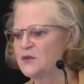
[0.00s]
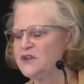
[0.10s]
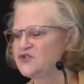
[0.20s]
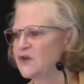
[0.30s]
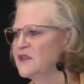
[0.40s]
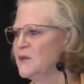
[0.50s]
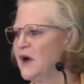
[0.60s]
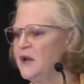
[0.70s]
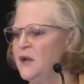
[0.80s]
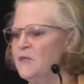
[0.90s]
We instruct them
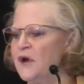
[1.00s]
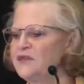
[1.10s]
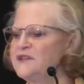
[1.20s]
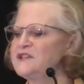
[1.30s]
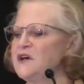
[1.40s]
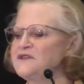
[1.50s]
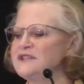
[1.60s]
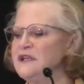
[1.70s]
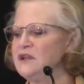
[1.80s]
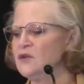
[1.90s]
on monthly
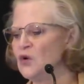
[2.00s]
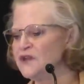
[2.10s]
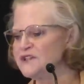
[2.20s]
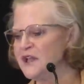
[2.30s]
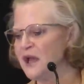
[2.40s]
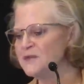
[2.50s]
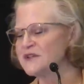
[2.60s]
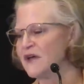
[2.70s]
self-skin and node exams,